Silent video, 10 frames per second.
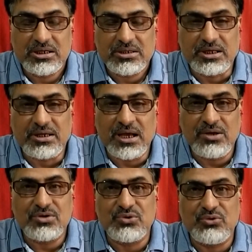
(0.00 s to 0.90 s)
The
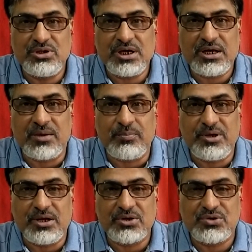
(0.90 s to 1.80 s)
young soldier
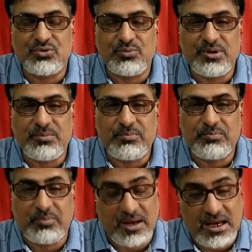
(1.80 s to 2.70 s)
appears to be
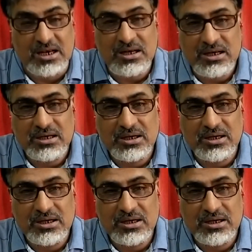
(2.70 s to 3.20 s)
pale,